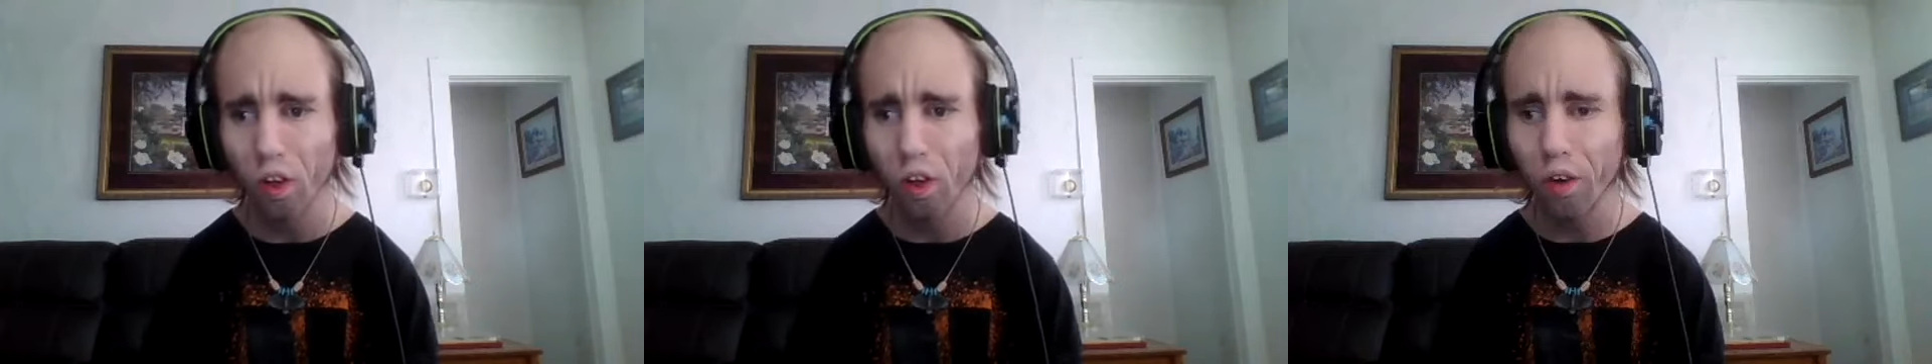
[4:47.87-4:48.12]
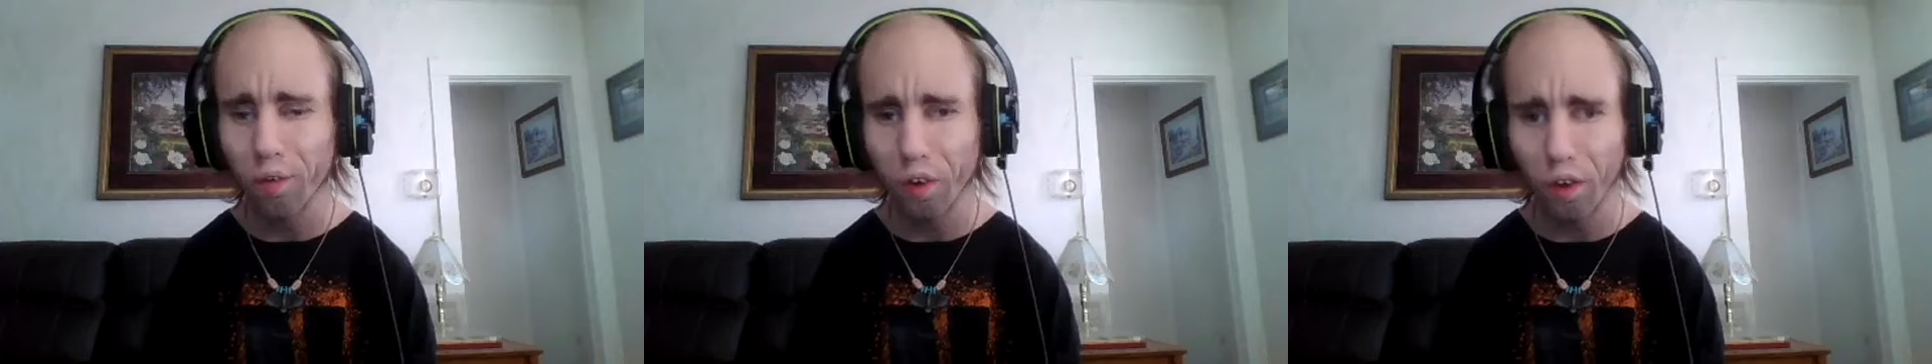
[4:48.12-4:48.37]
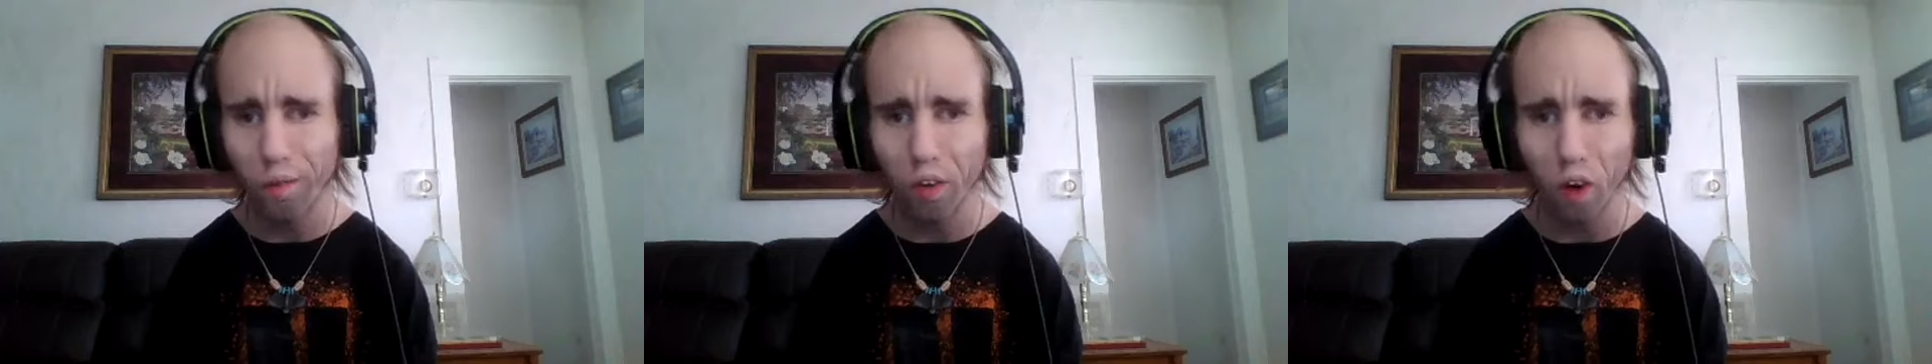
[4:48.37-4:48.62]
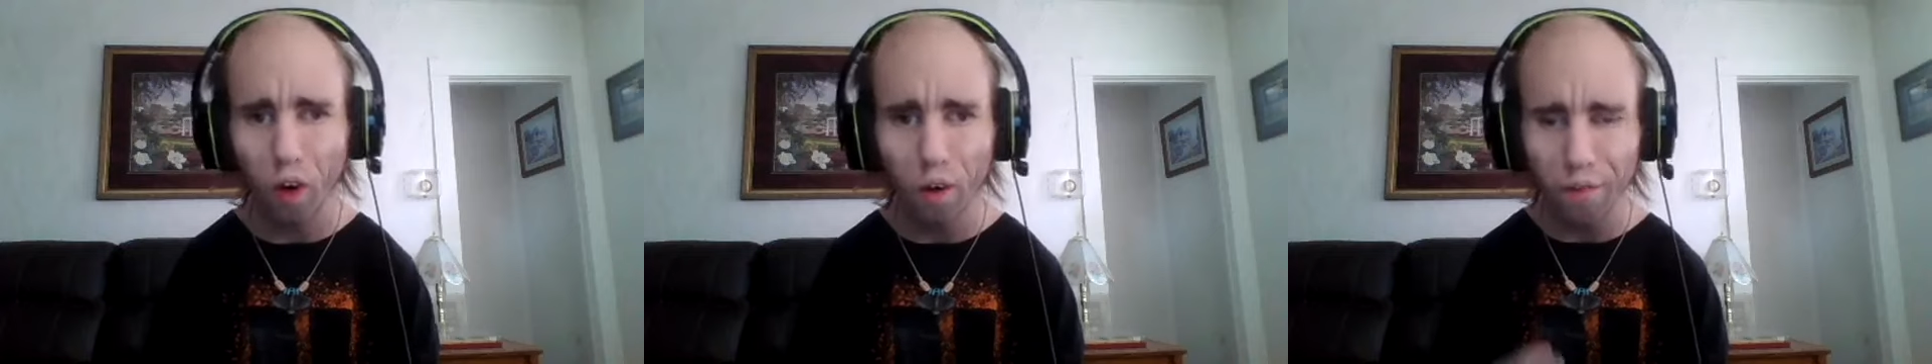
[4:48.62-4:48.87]
from
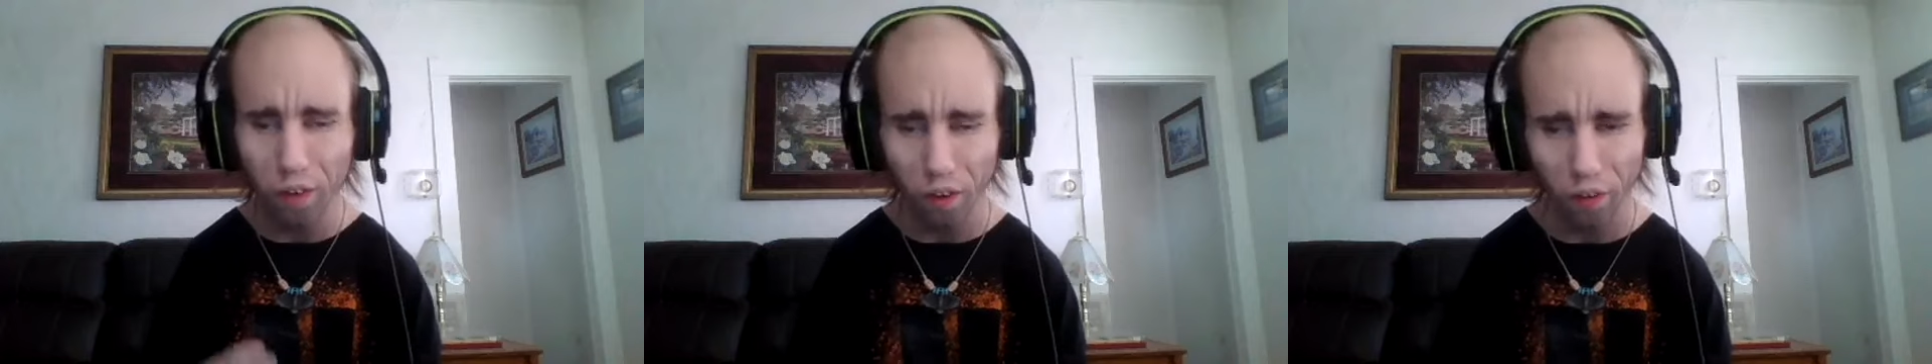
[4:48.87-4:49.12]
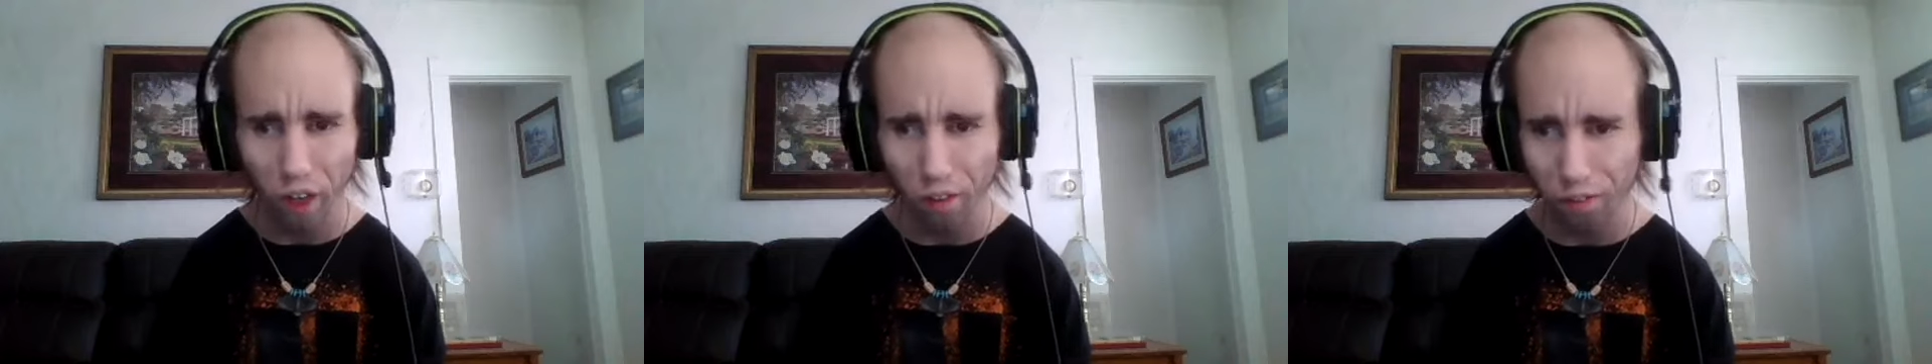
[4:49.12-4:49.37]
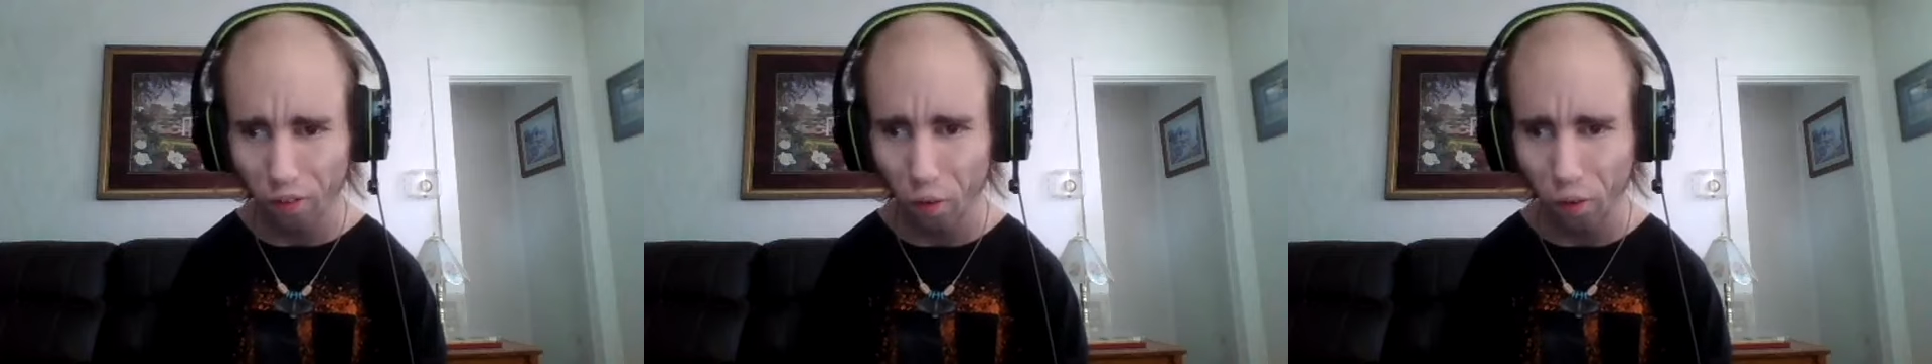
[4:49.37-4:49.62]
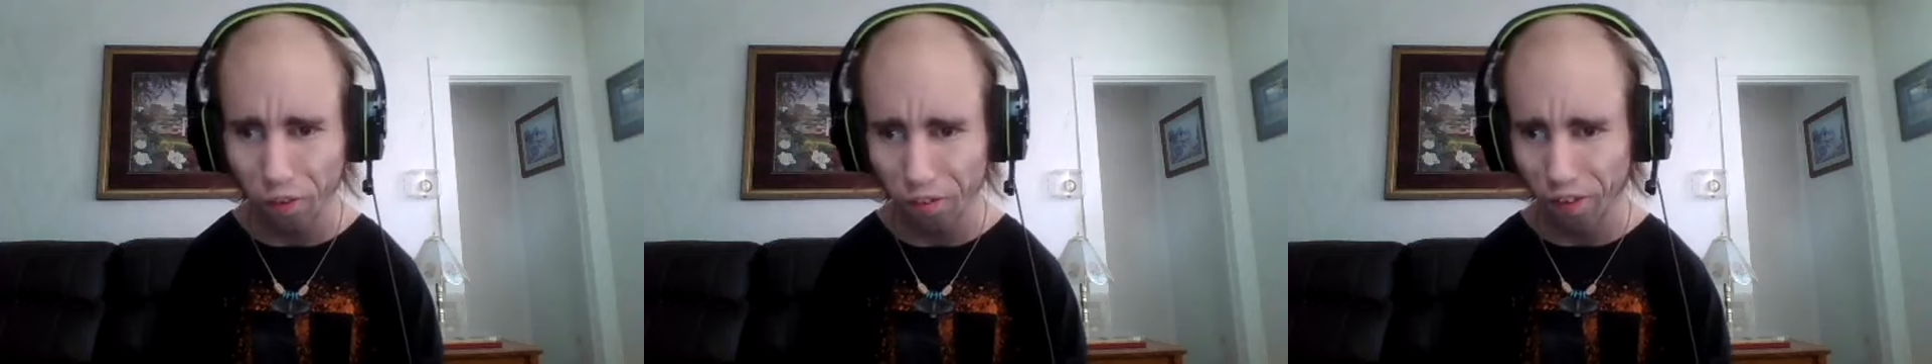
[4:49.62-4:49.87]
garfield high school
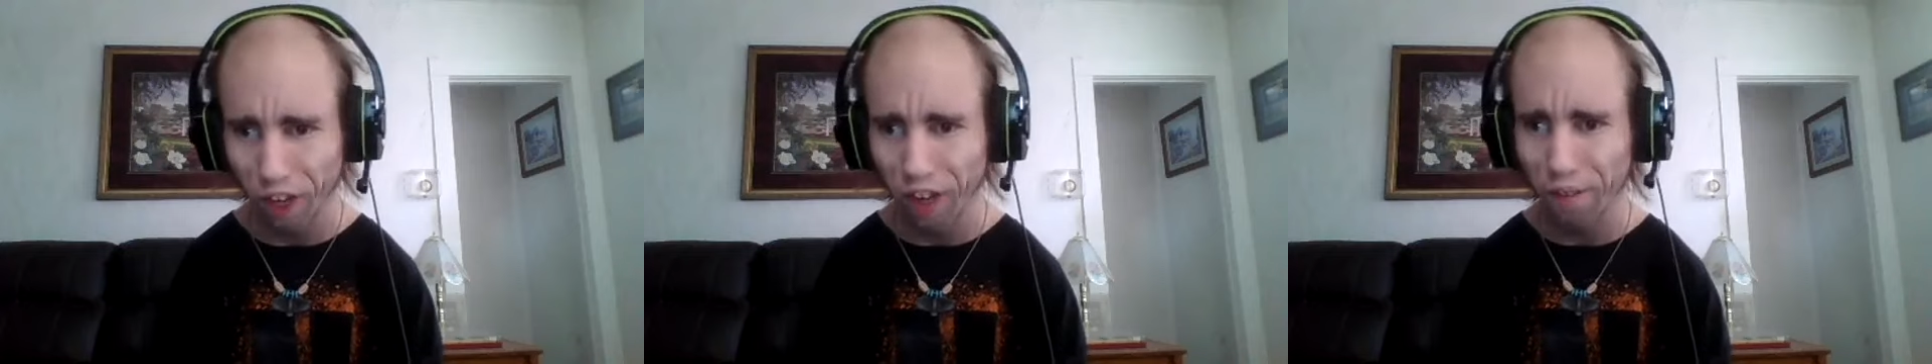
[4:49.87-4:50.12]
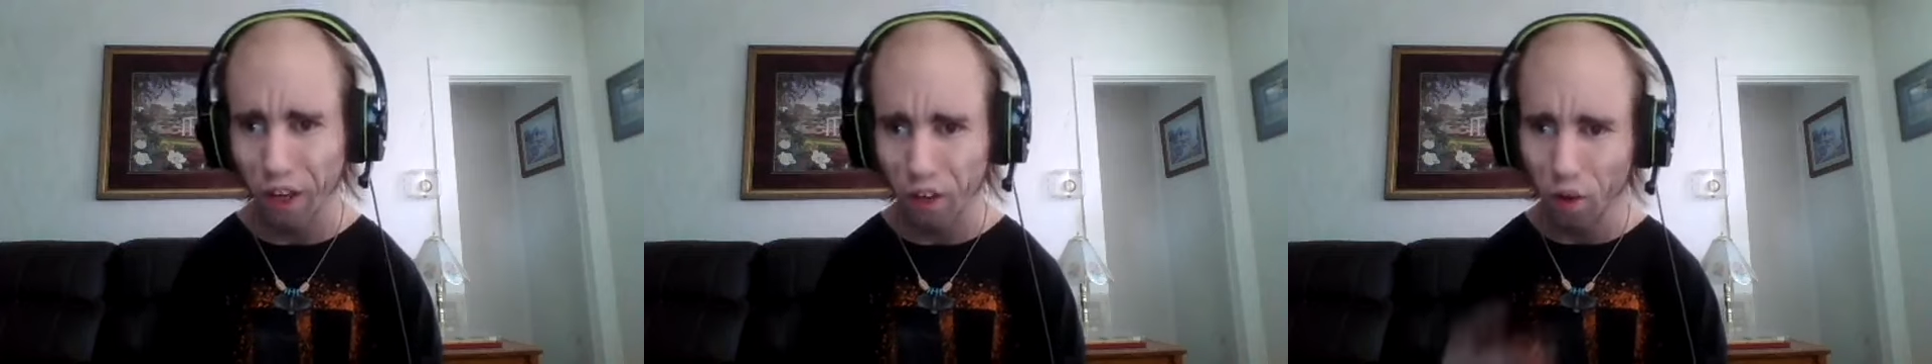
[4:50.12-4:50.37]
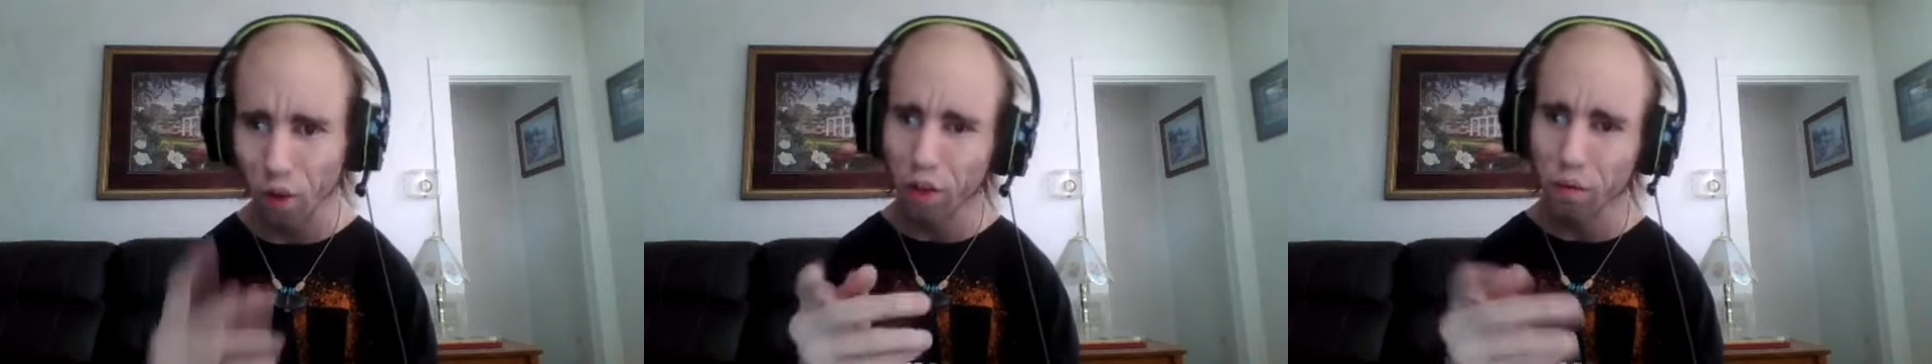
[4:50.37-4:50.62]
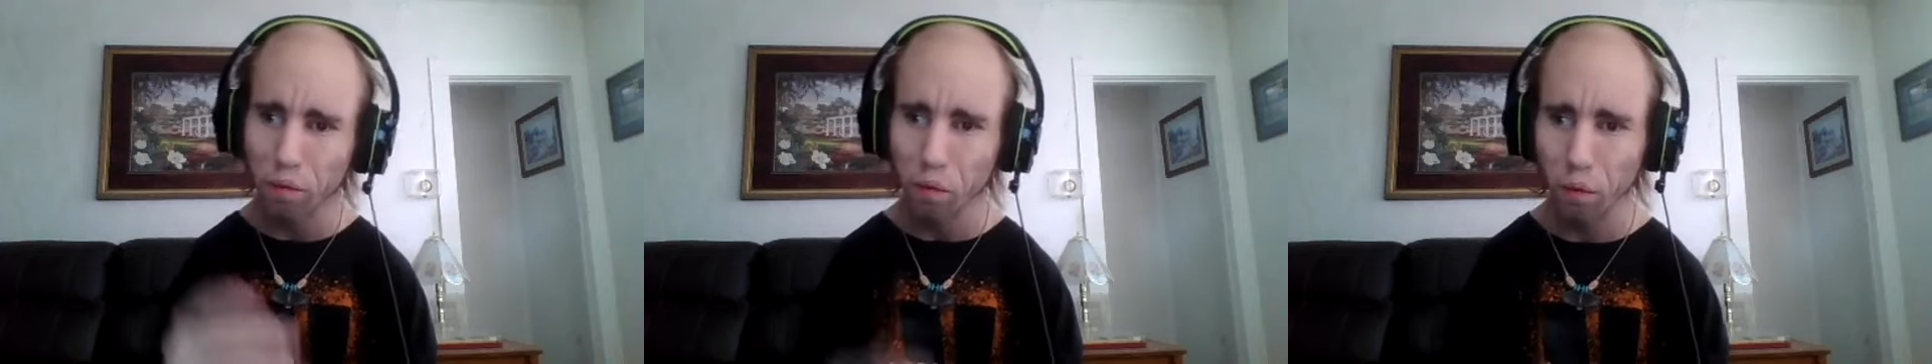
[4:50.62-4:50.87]
which sam i know you
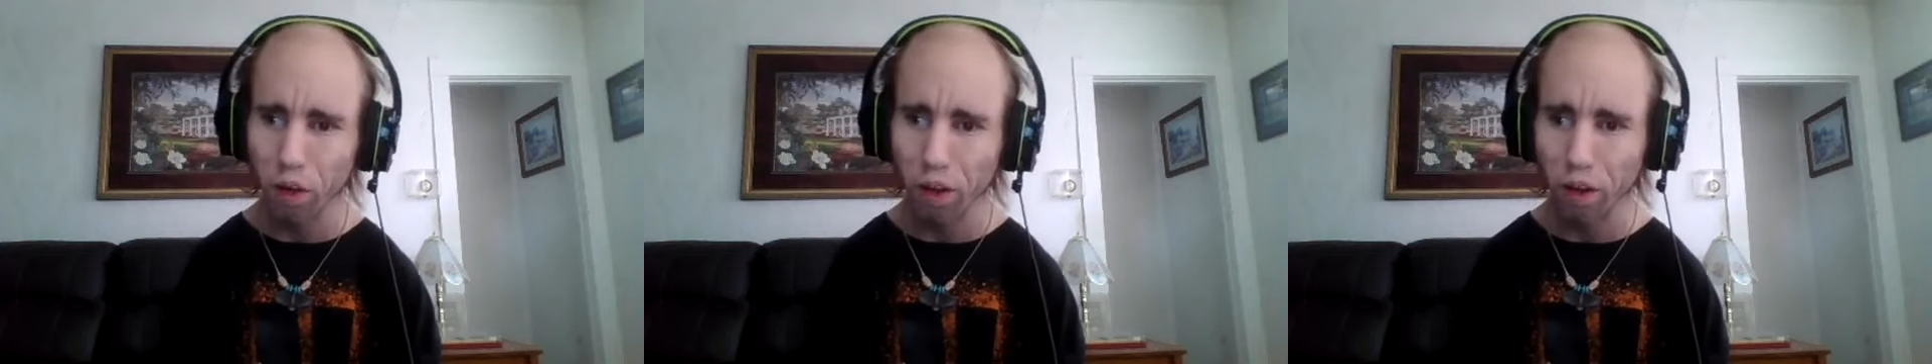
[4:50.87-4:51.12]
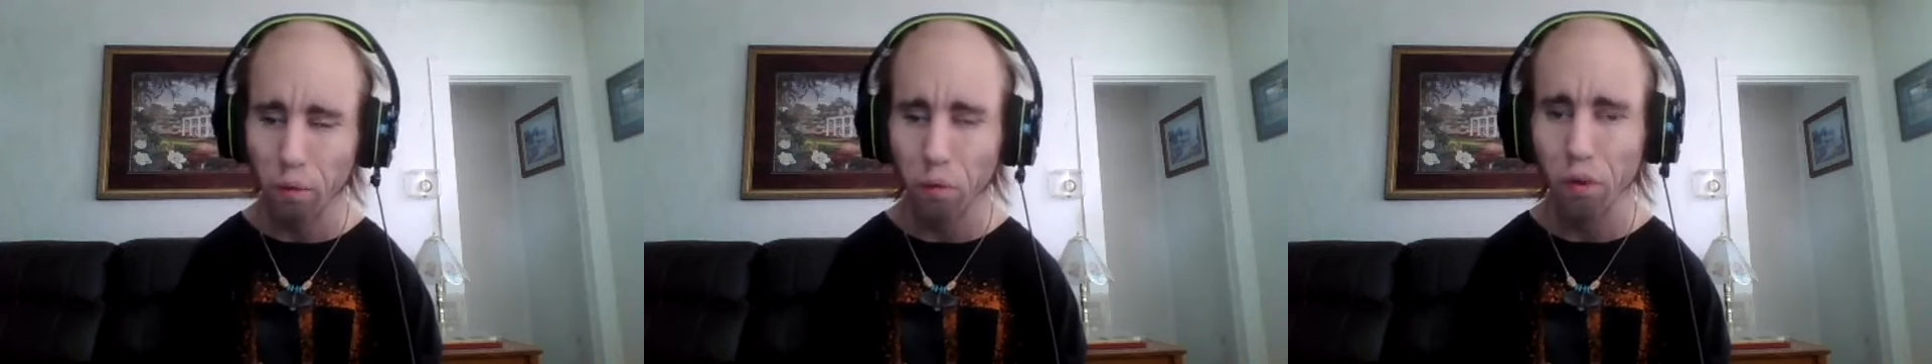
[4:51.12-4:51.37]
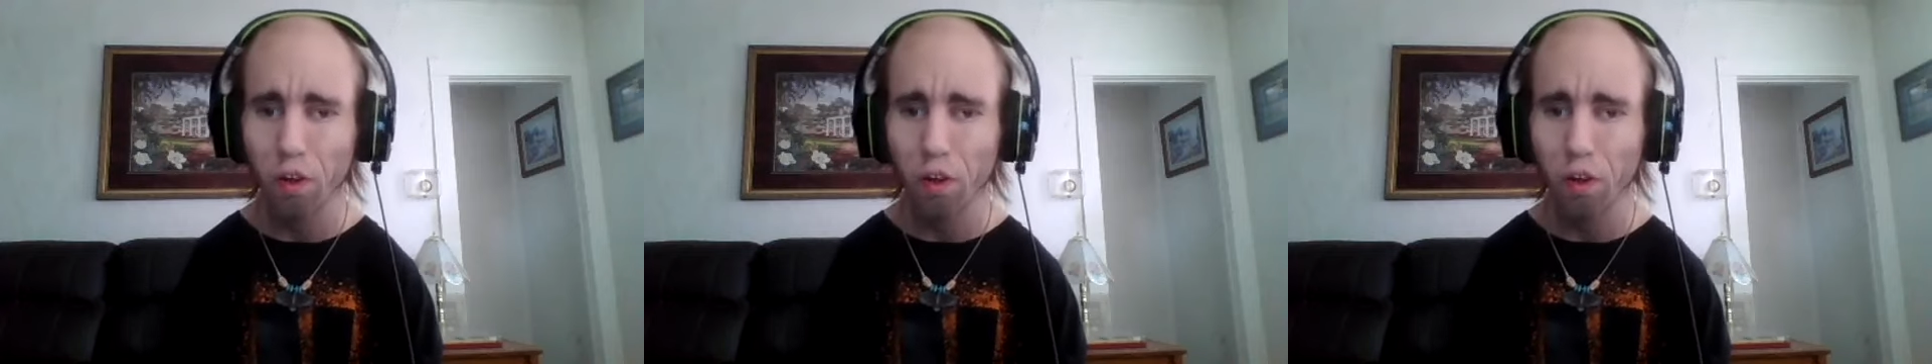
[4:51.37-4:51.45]
remember him